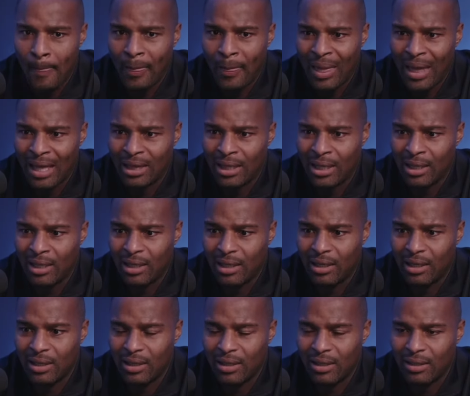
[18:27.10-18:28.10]
I
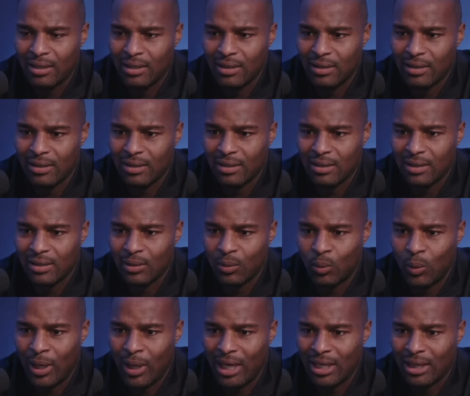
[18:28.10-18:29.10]
think
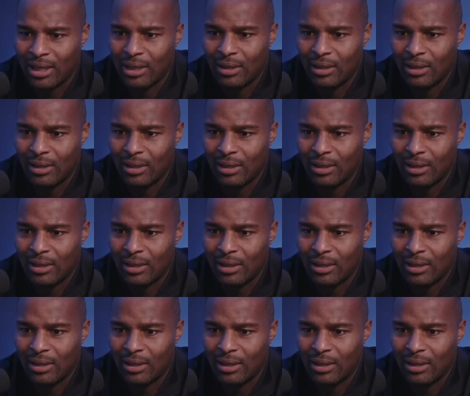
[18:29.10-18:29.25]
when I